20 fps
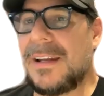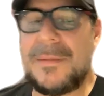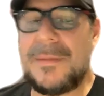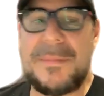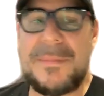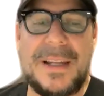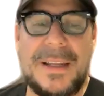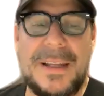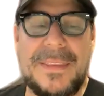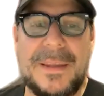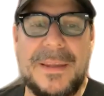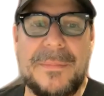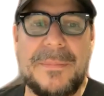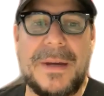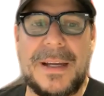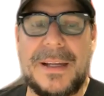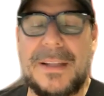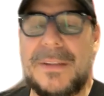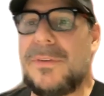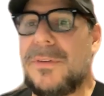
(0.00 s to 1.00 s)
I mean, I think
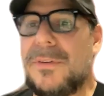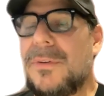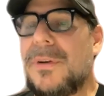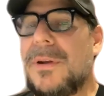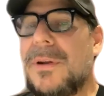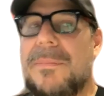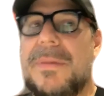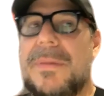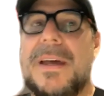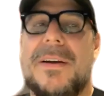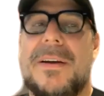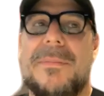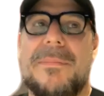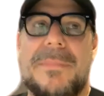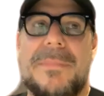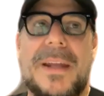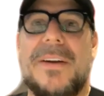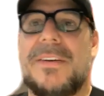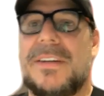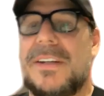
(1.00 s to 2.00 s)
Magalu do a
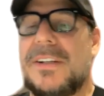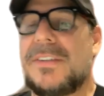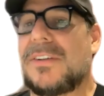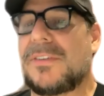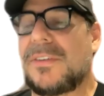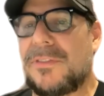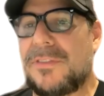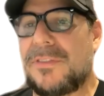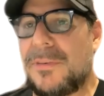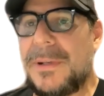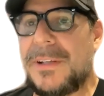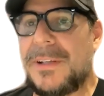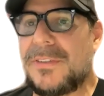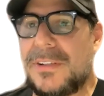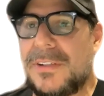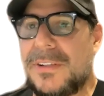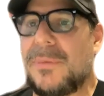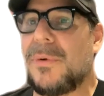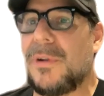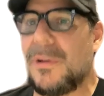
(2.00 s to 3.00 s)
better digital
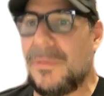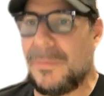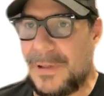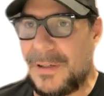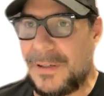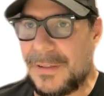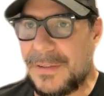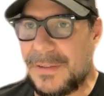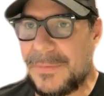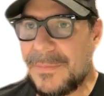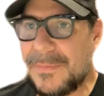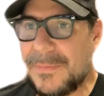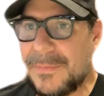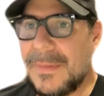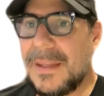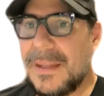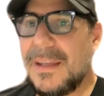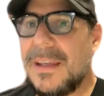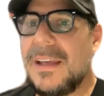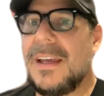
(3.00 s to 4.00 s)
transformation than Walmart.
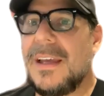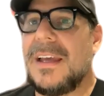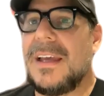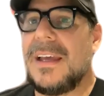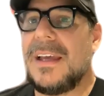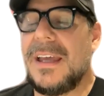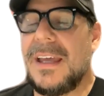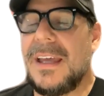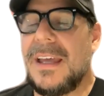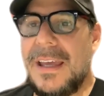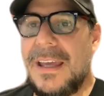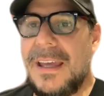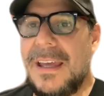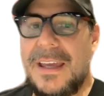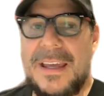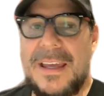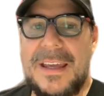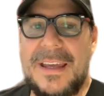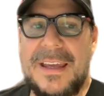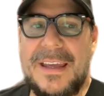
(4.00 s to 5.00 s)

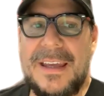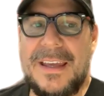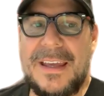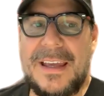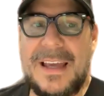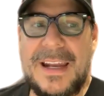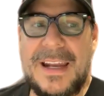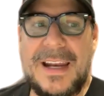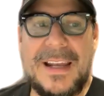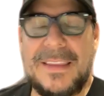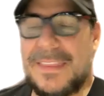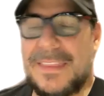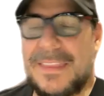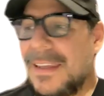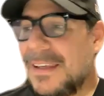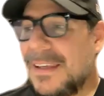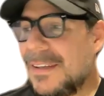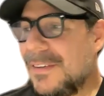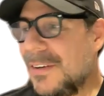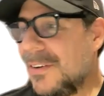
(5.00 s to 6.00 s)
And I
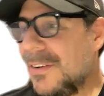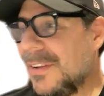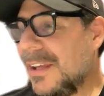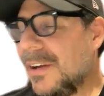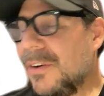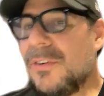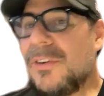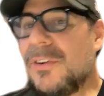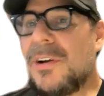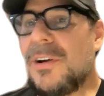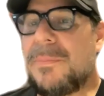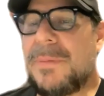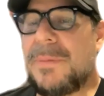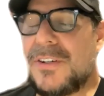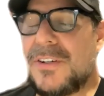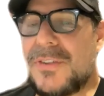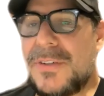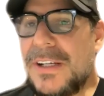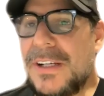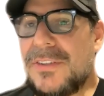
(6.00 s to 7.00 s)
think, the
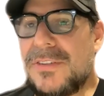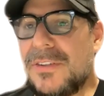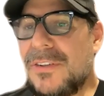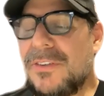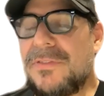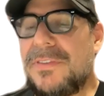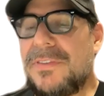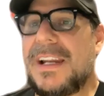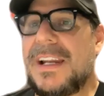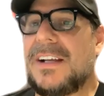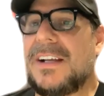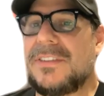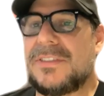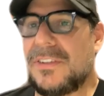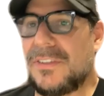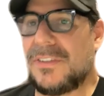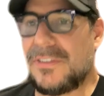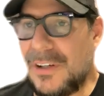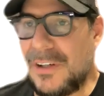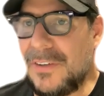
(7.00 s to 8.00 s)
under-penetration of
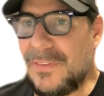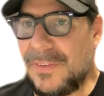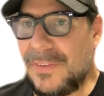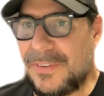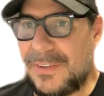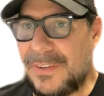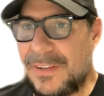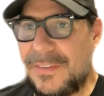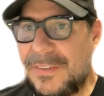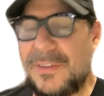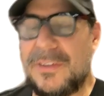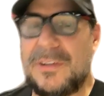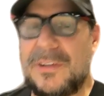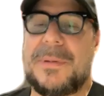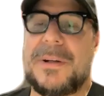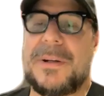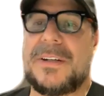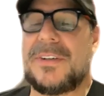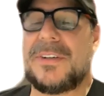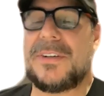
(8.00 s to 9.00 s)
financial services,
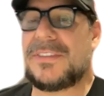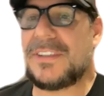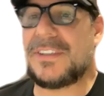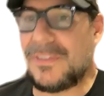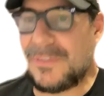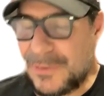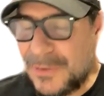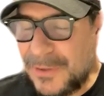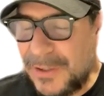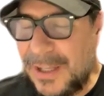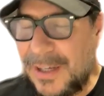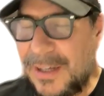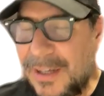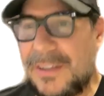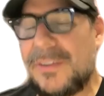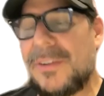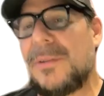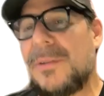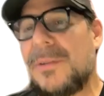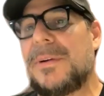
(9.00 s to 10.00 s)
under-penetration of
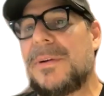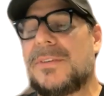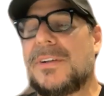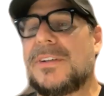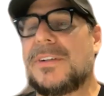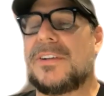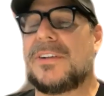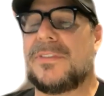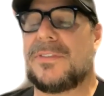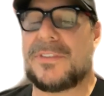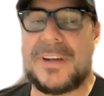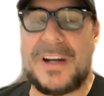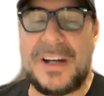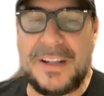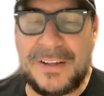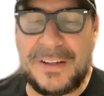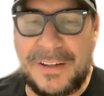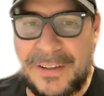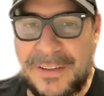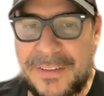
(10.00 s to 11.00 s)
credit, under-penetration of
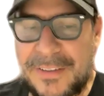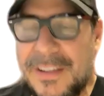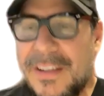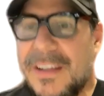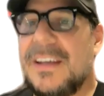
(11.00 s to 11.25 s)
credit cards.